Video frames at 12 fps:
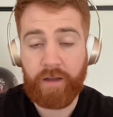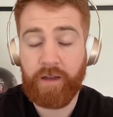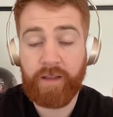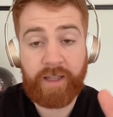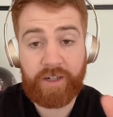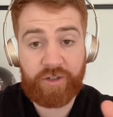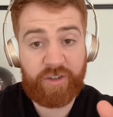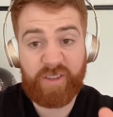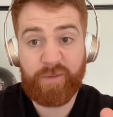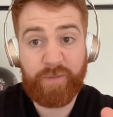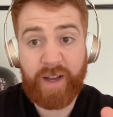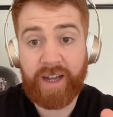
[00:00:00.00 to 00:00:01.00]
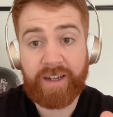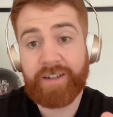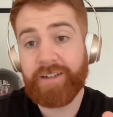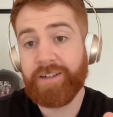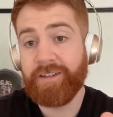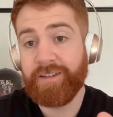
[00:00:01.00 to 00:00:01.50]
And that's just a
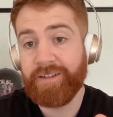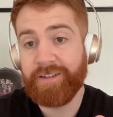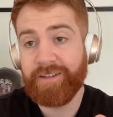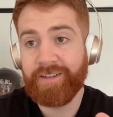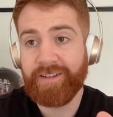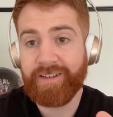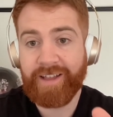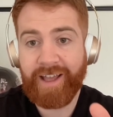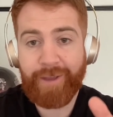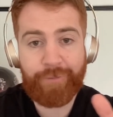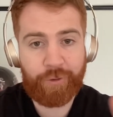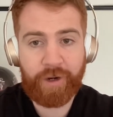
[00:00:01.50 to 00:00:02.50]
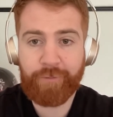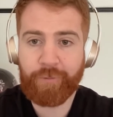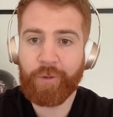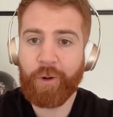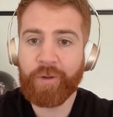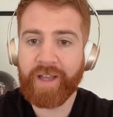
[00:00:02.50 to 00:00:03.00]
fact. If
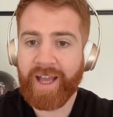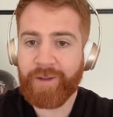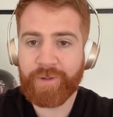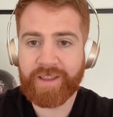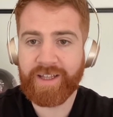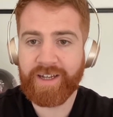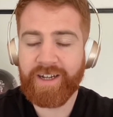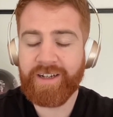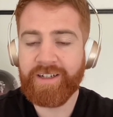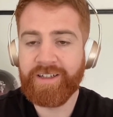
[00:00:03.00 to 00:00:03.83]
we're okay with that,